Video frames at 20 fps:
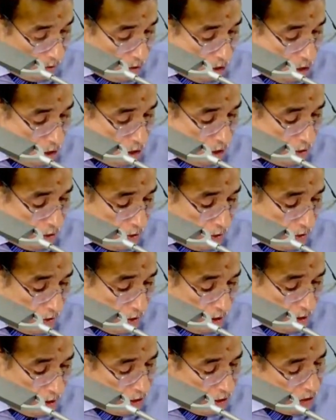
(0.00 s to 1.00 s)
Ind
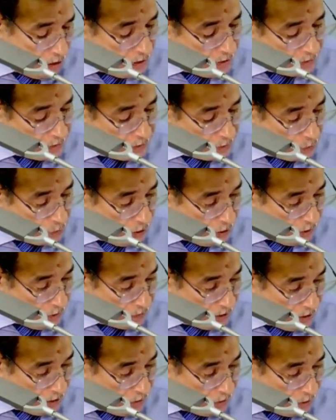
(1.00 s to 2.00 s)
AS
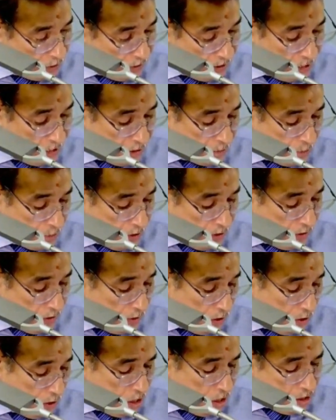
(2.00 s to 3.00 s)
27. That means
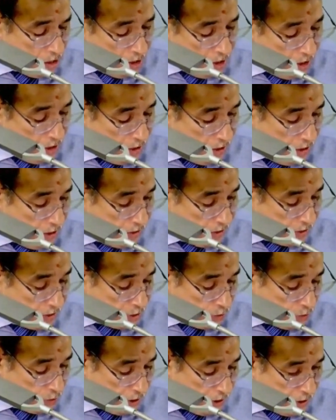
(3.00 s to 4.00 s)
Ind AS
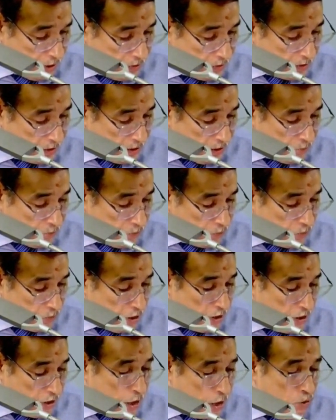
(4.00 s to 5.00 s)
27
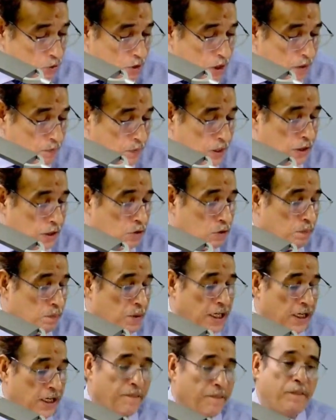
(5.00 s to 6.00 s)
will now come into
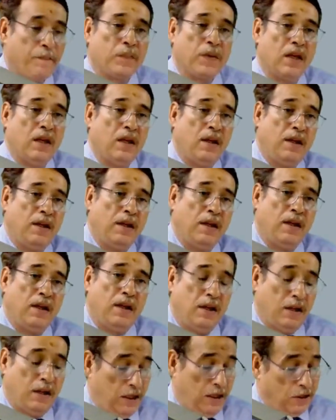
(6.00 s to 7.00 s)
play.
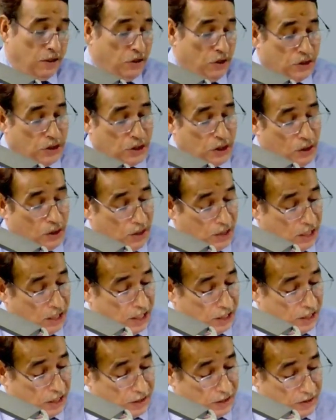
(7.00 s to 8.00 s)
You saw
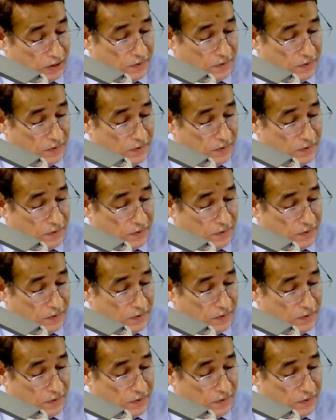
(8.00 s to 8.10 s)
earlier,